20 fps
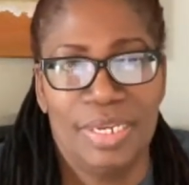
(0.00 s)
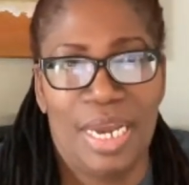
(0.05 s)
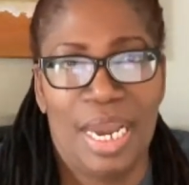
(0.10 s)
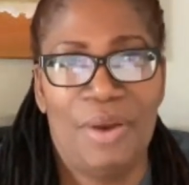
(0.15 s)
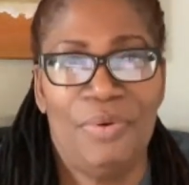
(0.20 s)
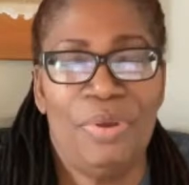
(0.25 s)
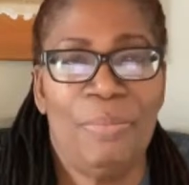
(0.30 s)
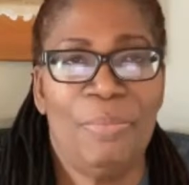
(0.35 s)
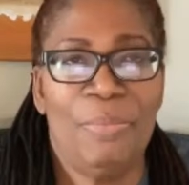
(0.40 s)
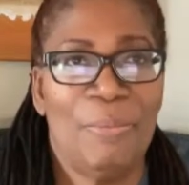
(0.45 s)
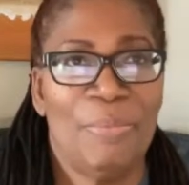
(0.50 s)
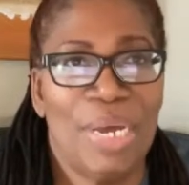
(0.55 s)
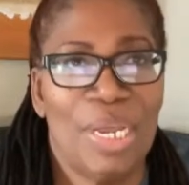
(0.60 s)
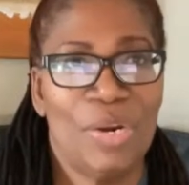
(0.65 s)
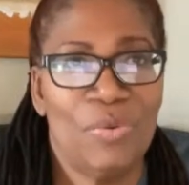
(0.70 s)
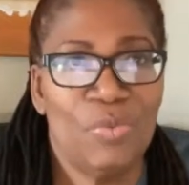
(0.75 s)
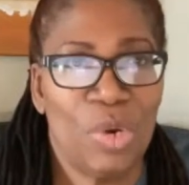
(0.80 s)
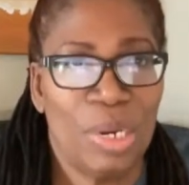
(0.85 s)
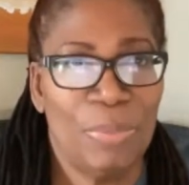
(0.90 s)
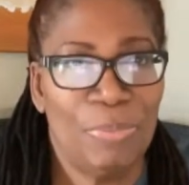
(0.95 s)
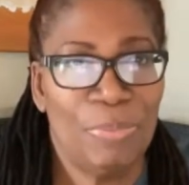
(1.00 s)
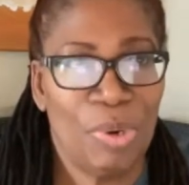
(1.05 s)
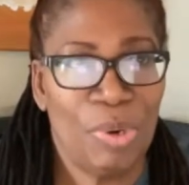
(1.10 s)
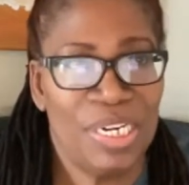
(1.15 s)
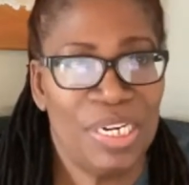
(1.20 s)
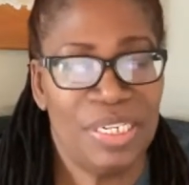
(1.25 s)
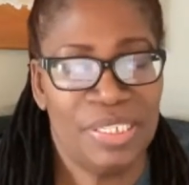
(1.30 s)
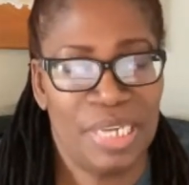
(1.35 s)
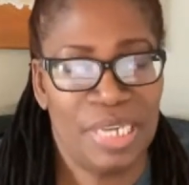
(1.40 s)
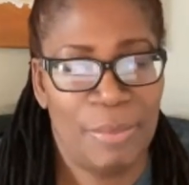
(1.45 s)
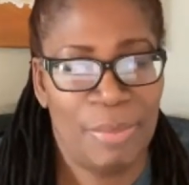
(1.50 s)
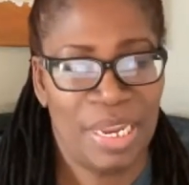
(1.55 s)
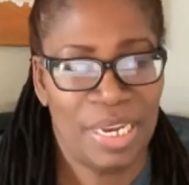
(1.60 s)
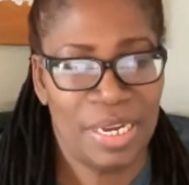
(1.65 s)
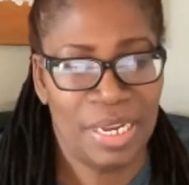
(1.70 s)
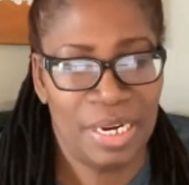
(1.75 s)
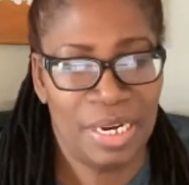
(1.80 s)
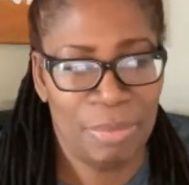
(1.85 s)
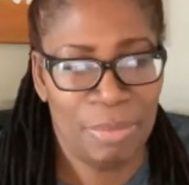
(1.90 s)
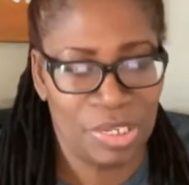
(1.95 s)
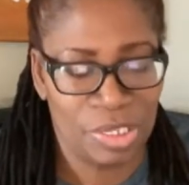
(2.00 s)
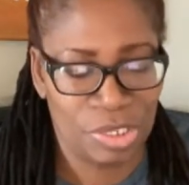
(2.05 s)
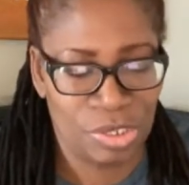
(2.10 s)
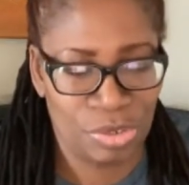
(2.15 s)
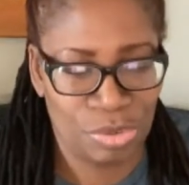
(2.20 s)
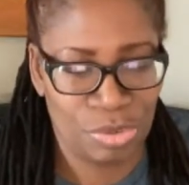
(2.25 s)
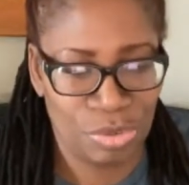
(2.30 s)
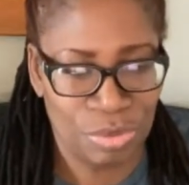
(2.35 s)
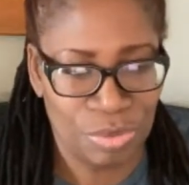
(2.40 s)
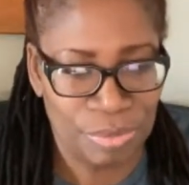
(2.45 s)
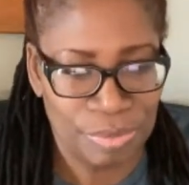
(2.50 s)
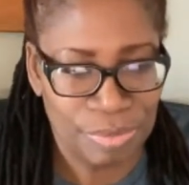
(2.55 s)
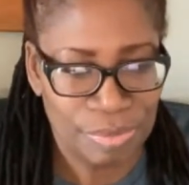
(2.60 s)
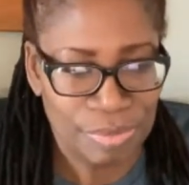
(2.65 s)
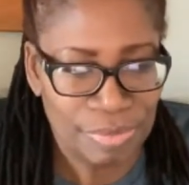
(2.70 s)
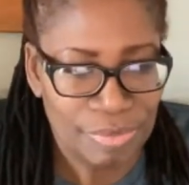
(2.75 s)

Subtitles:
I remember at one point in time, I got a bus too.